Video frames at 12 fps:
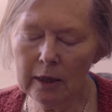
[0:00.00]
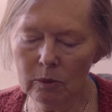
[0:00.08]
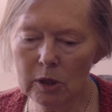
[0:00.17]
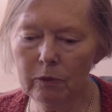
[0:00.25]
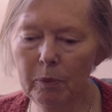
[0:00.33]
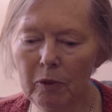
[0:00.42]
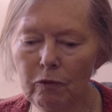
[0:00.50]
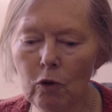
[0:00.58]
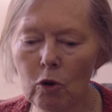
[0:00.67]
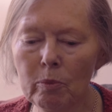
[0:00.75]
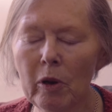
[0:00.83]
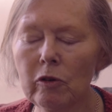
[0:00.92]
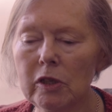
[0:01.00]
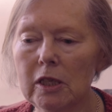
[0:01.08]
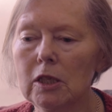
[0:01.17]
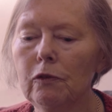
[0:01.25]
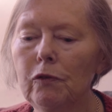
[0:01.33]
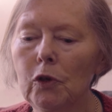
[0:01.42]
it was before
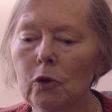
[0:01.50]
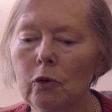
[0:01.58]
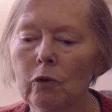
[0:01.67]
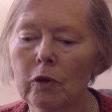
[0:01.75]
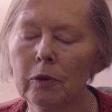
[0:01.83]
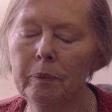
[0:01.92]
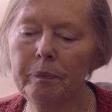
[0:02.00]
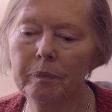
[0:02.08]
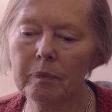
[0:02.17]
Morris's funeral,